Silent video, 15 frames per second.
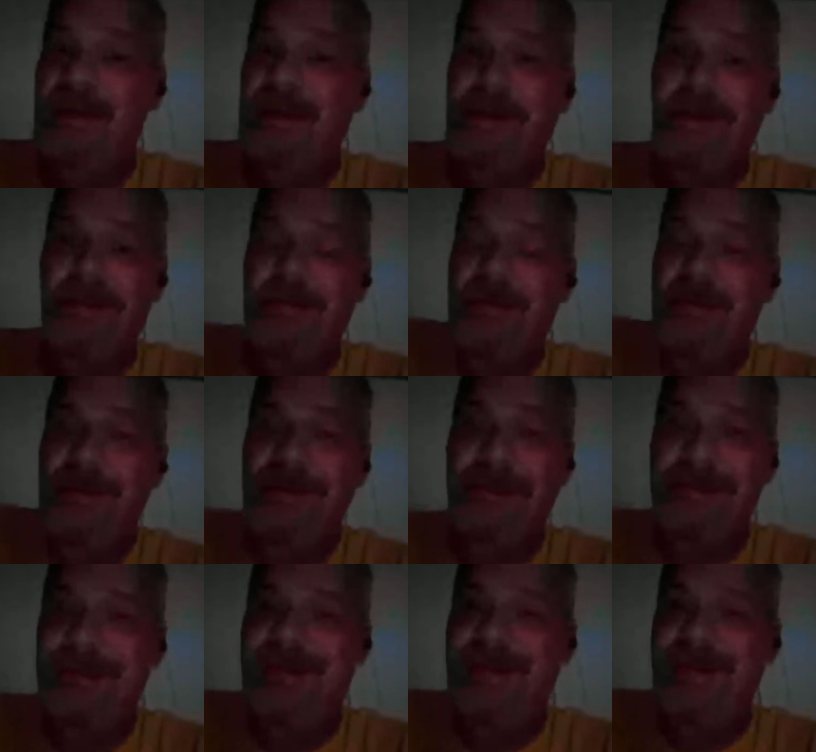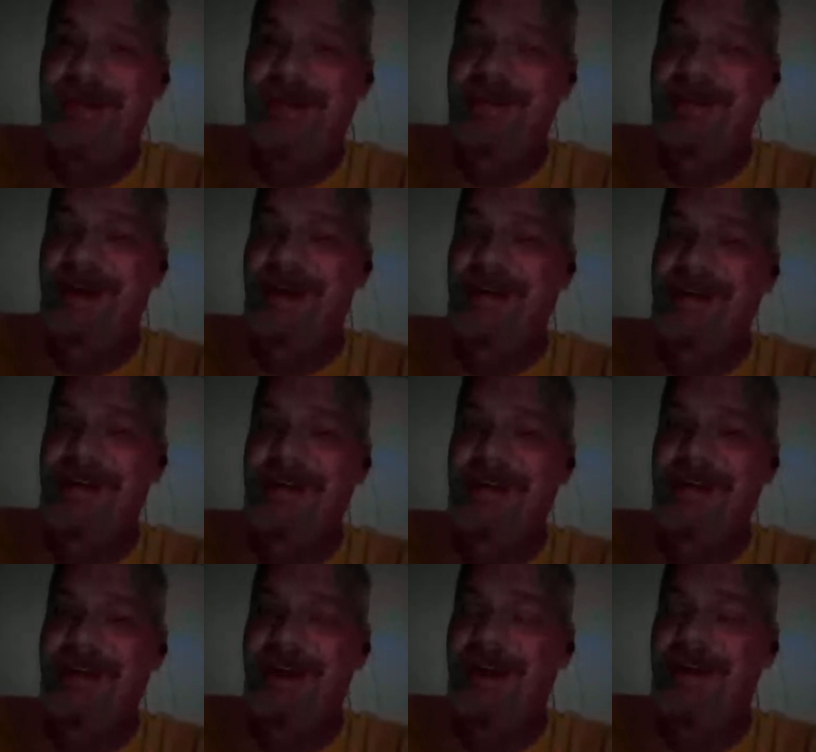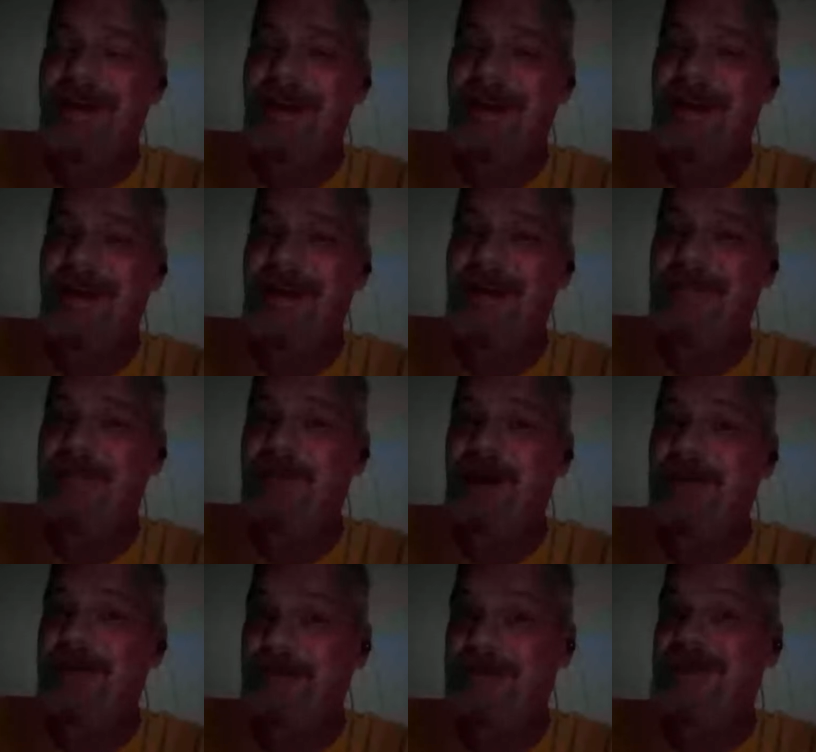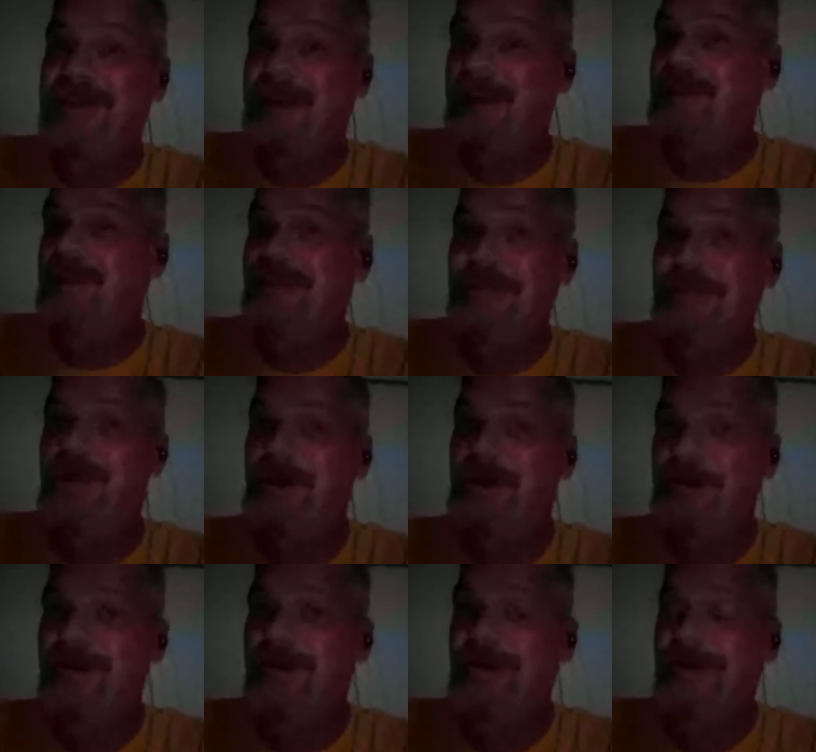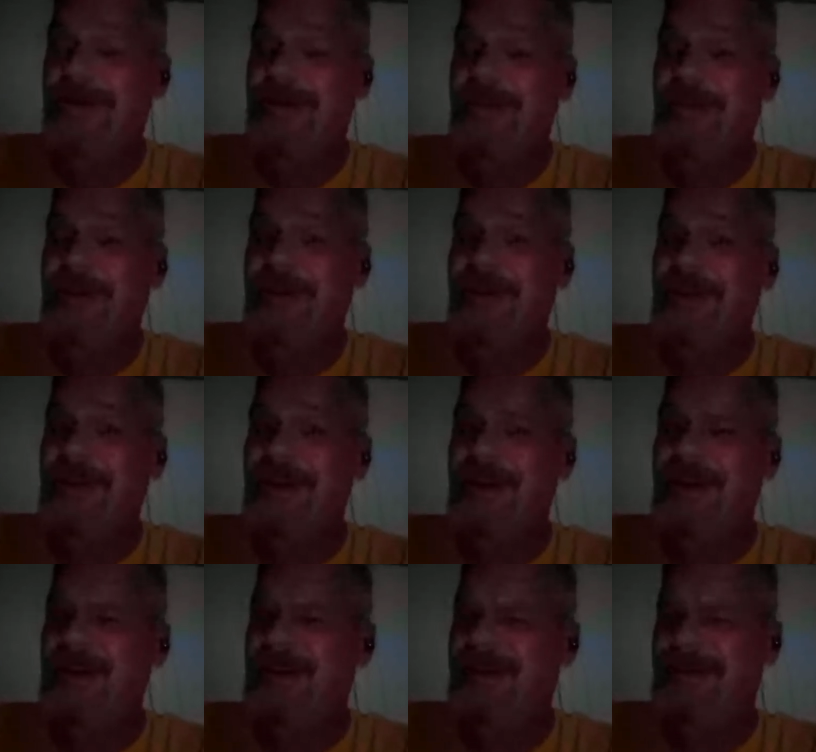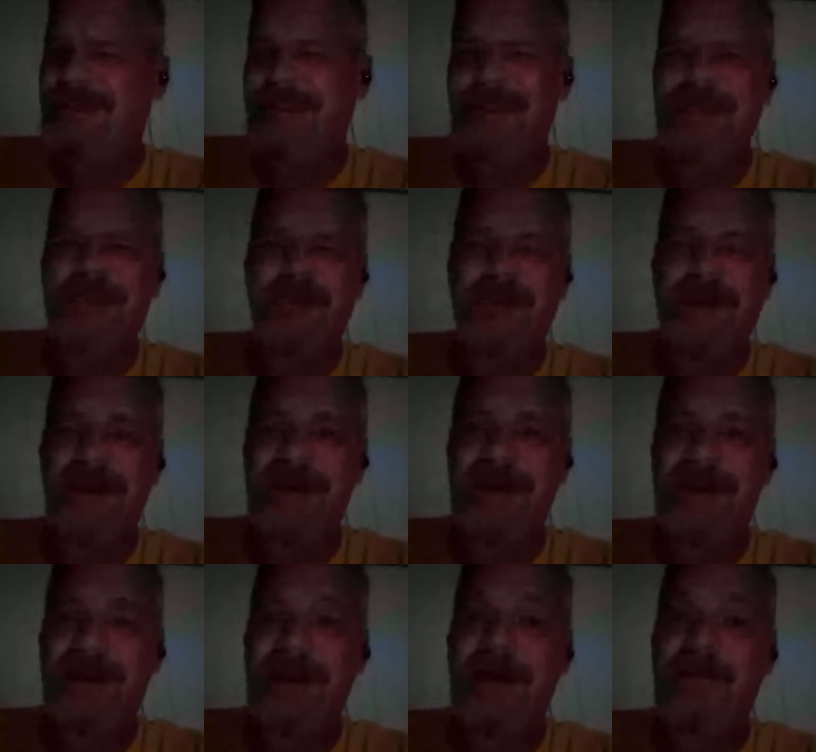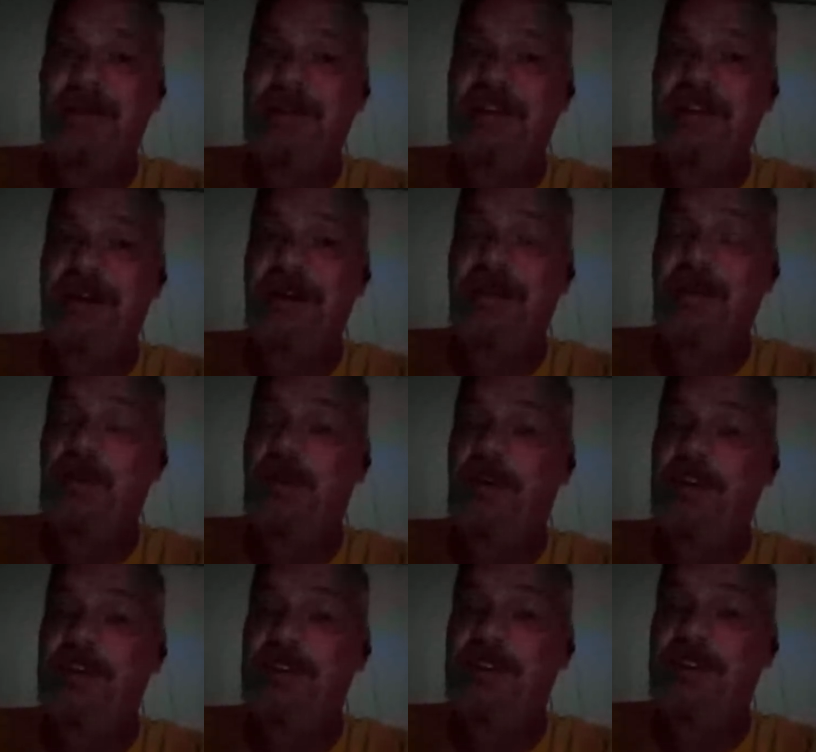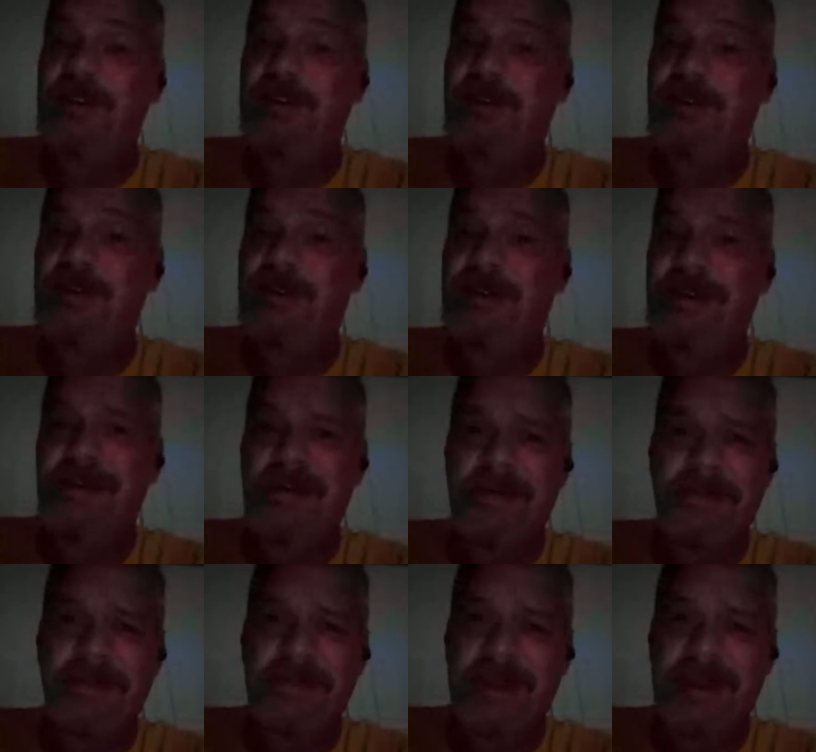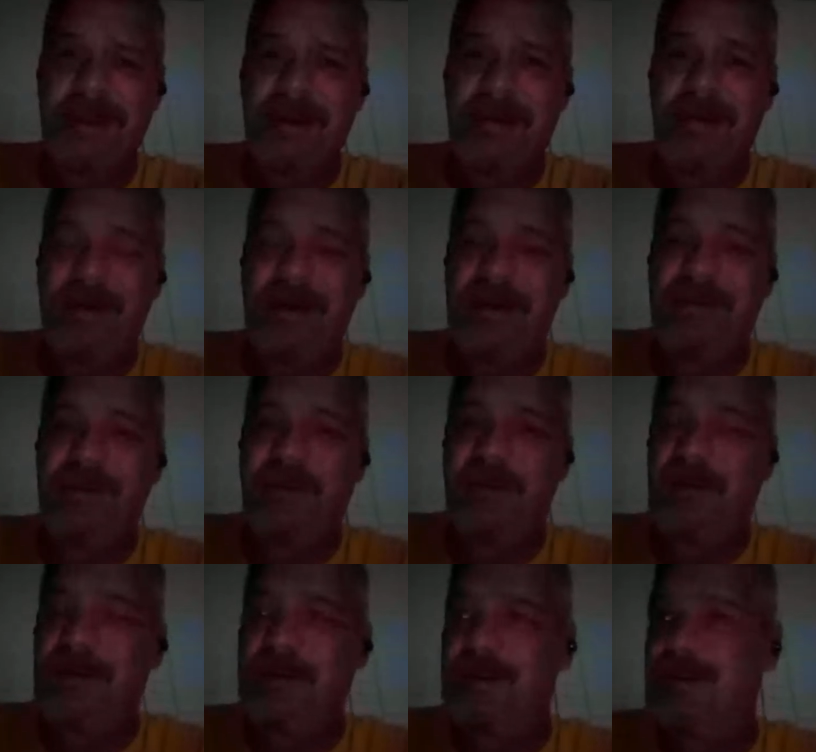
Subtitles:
But this idea that I'm obsessing about her or something like that in such a way, like I'm concerned with what she's doing, as far